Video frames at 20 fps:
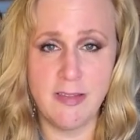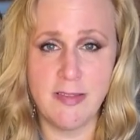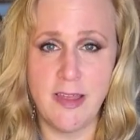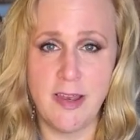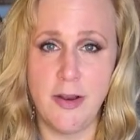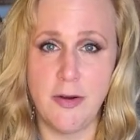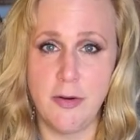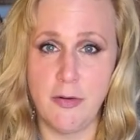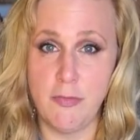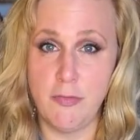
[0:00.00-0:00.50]
that
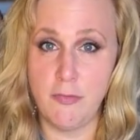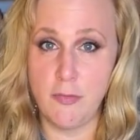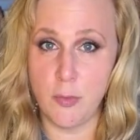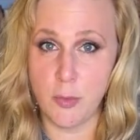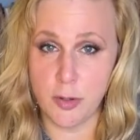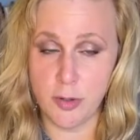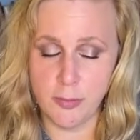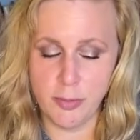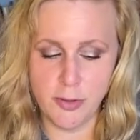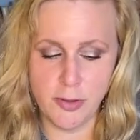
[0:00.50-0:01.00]
are
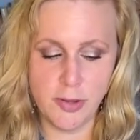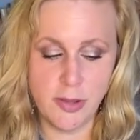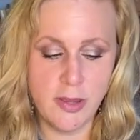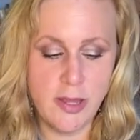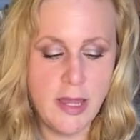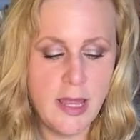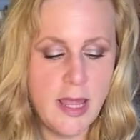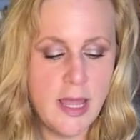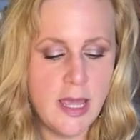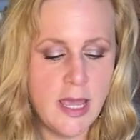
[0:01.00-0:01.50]
affordable.
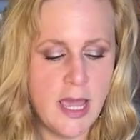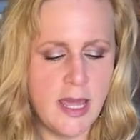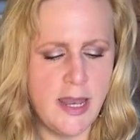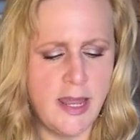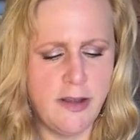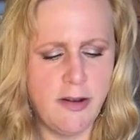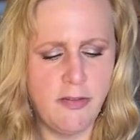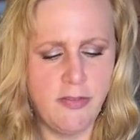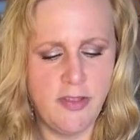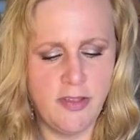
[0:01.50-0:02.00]
And
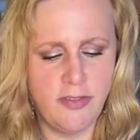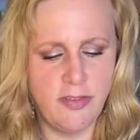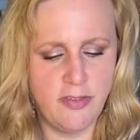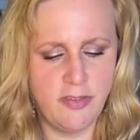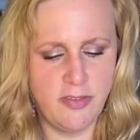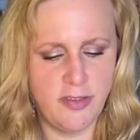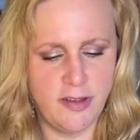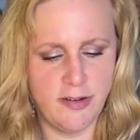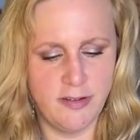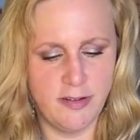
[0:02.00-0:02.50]
I don't
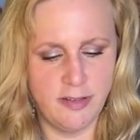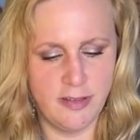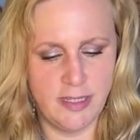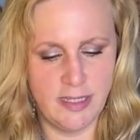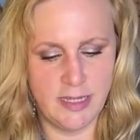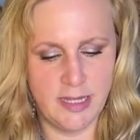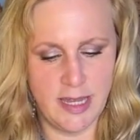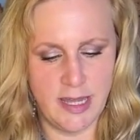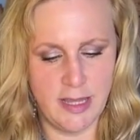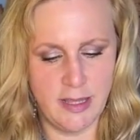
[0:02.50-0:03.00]
necessarily
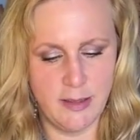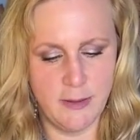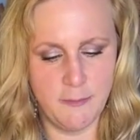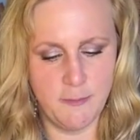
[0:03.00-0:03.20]
like,